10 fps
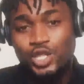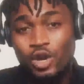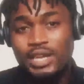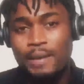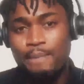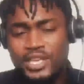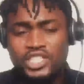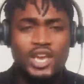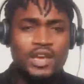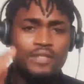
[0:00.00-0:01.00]
Tokyo
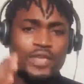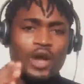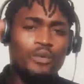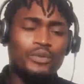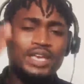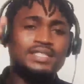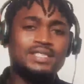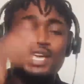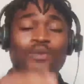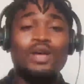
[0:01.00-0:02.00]
Beach there in
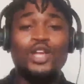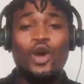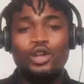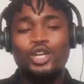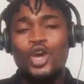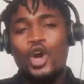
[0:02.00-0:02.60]
Sierra Leone,